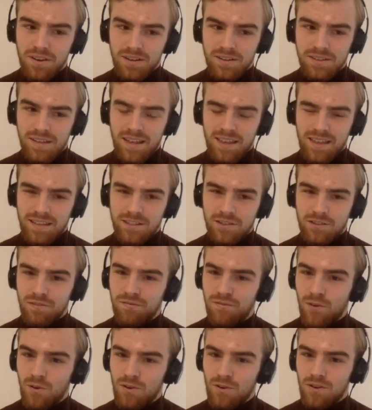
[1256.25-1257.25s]
because I think there's
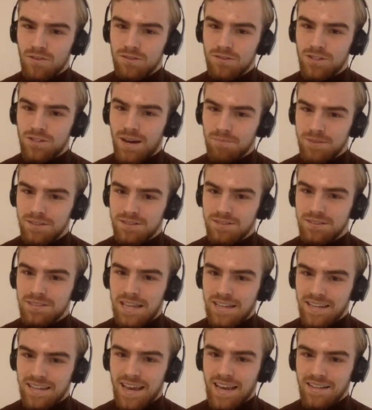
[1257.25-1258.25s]
4 chapters
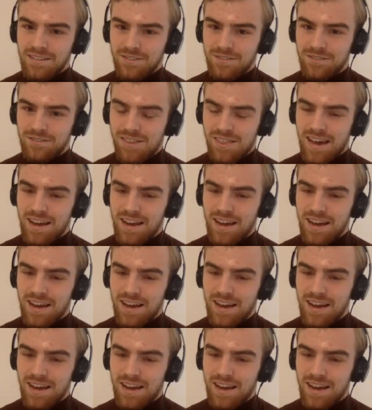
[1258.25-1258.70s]
dedicated to